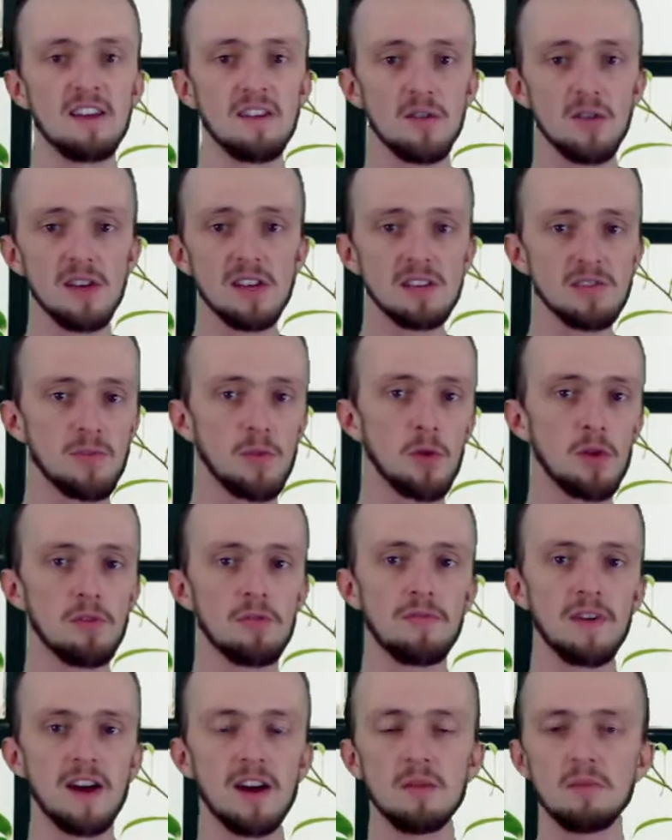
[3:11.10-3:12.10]
these 4
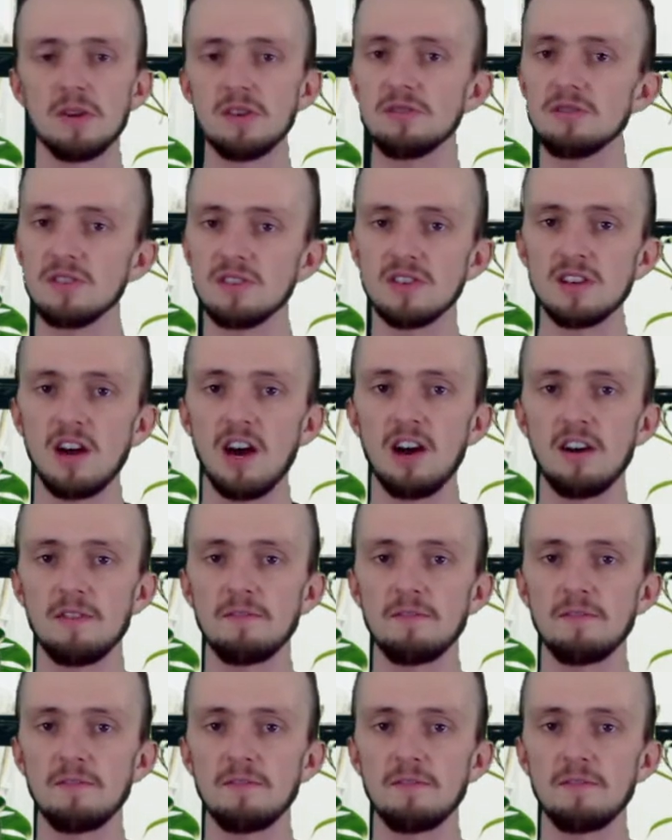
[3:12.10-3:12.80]
pheromones are